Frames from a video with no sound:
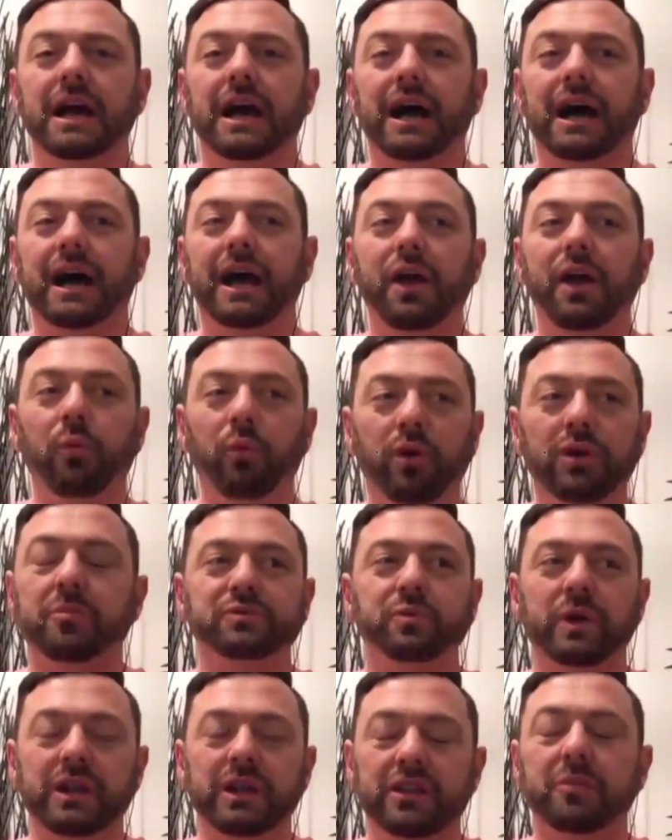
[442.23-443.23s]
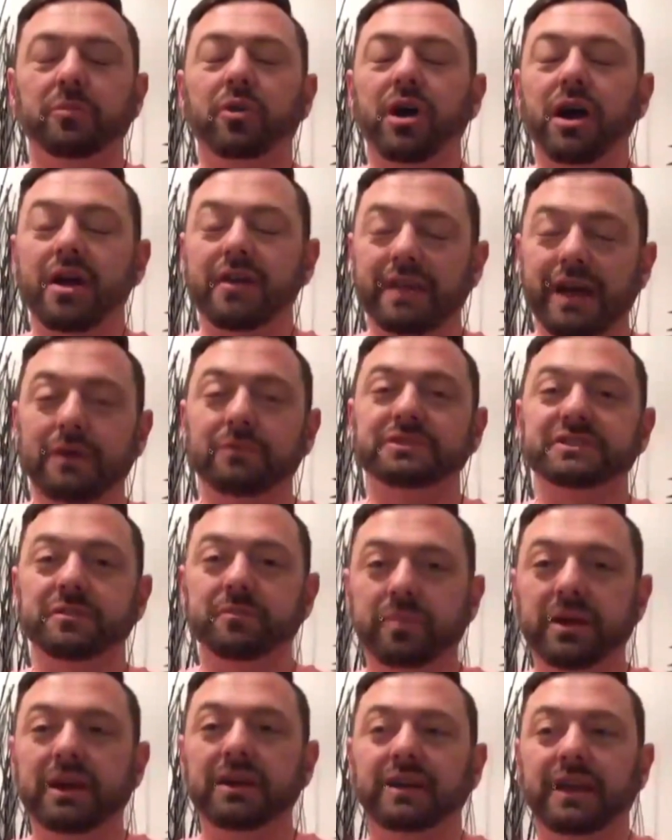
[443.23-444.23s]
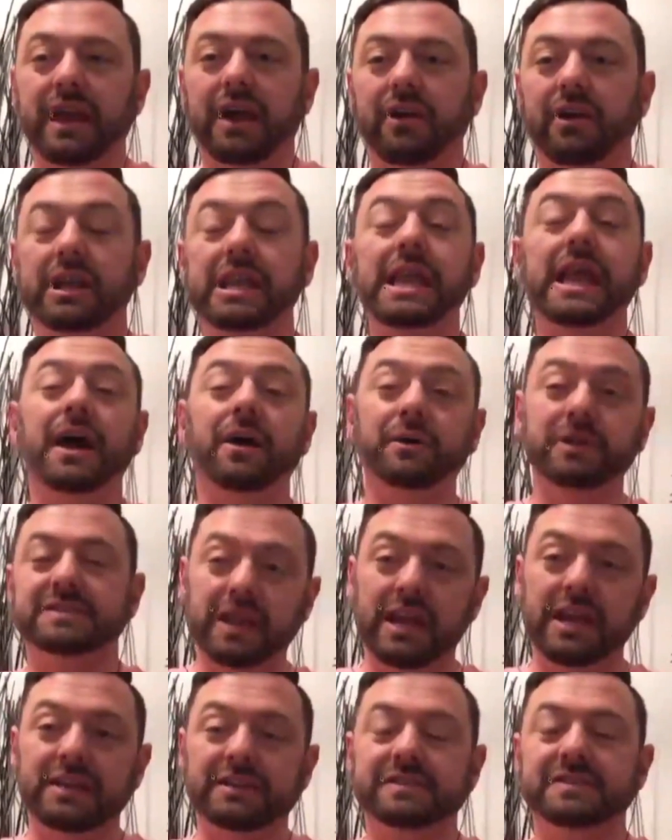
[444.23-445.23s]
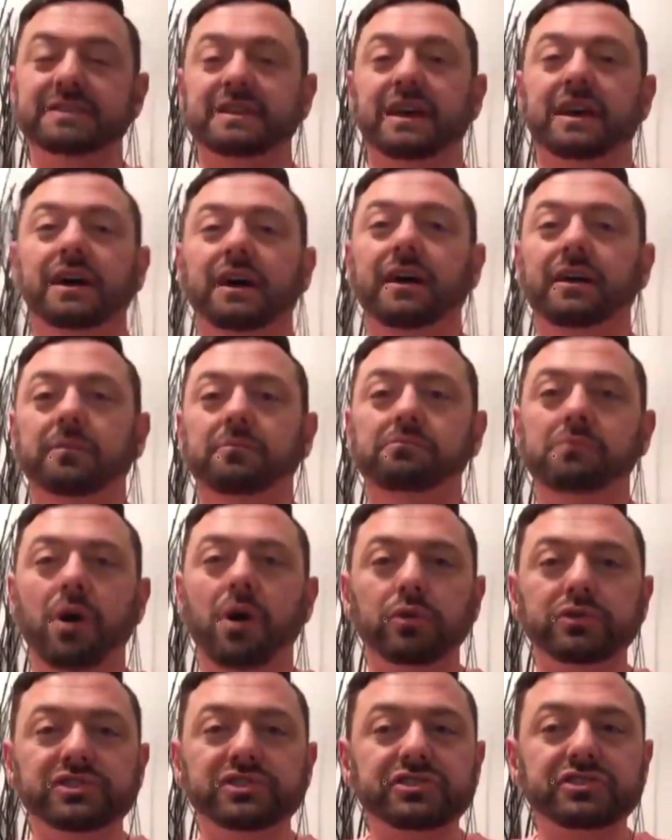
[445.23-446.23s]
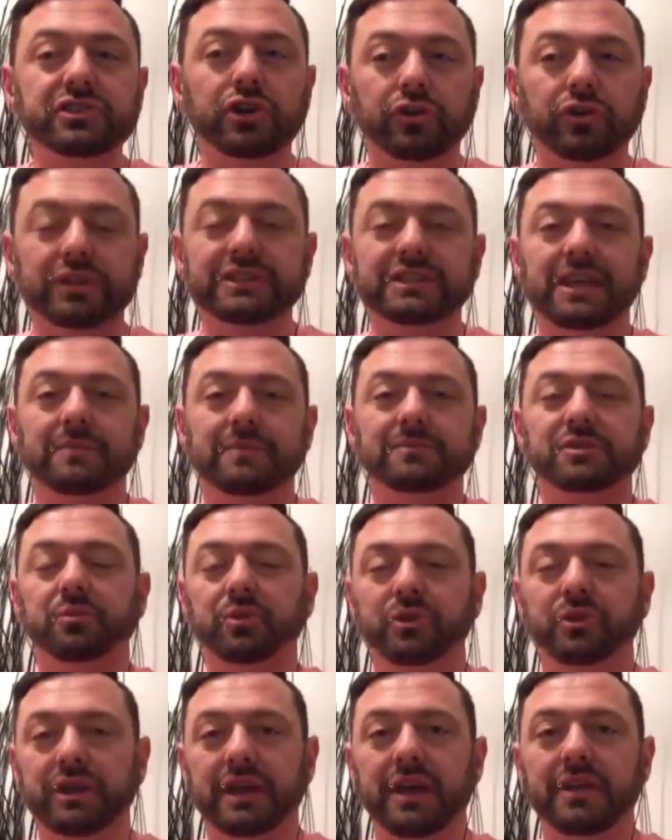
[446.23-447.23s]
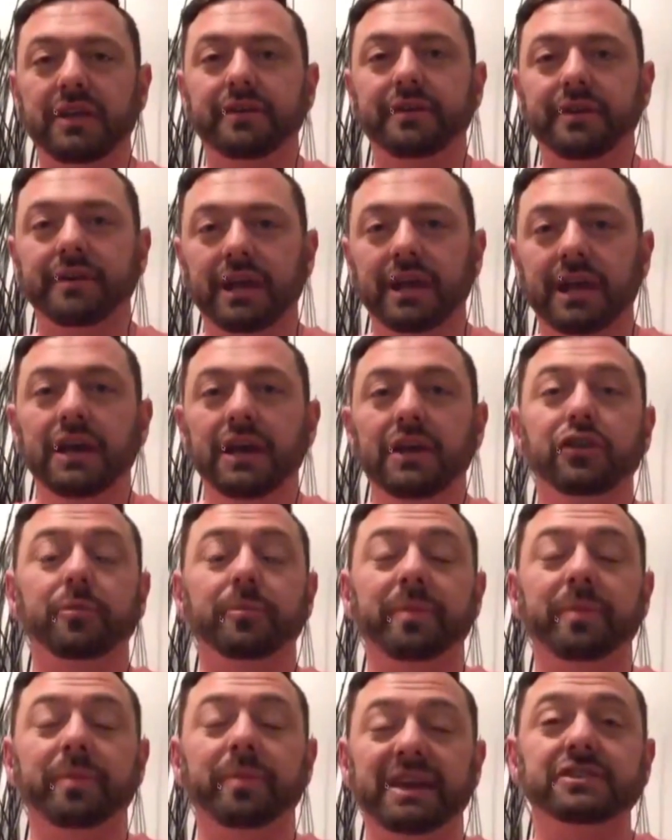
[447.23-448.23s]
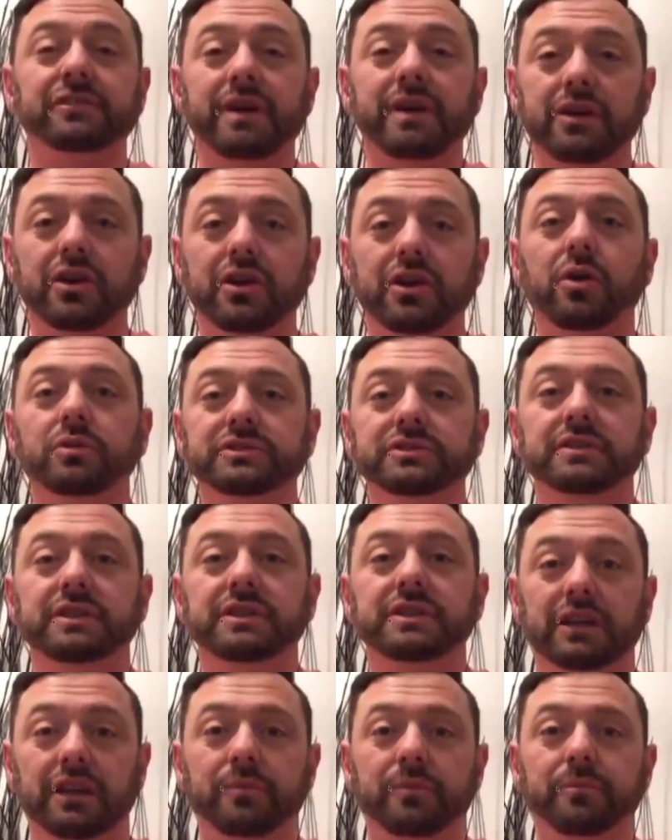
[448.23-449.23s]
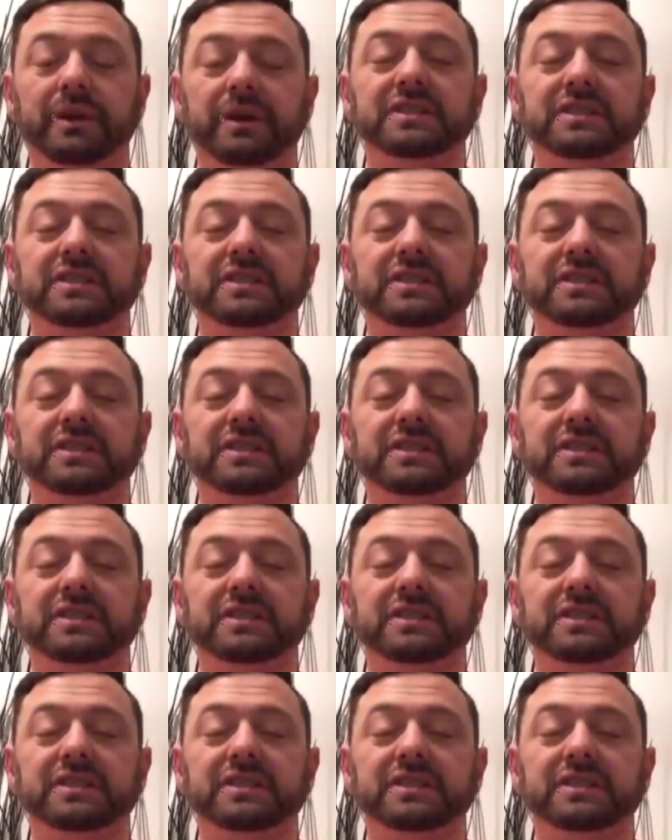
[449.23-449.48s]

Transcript: It was winning the Brier. That was the big carry. Nowadays, most curling teams are put together. They're based around going to the Olympics.